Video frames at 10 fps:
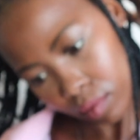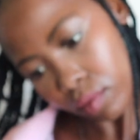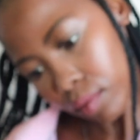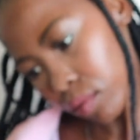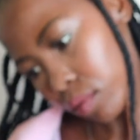
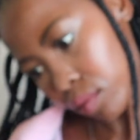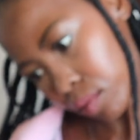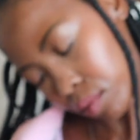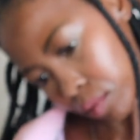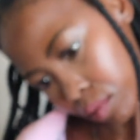always have to
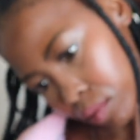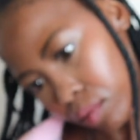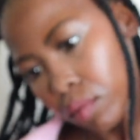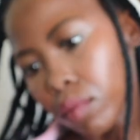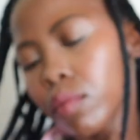keep your
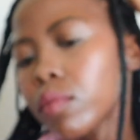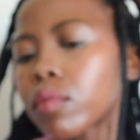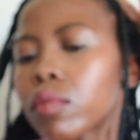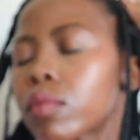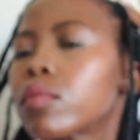scalp
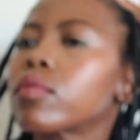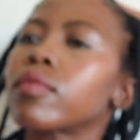nourished and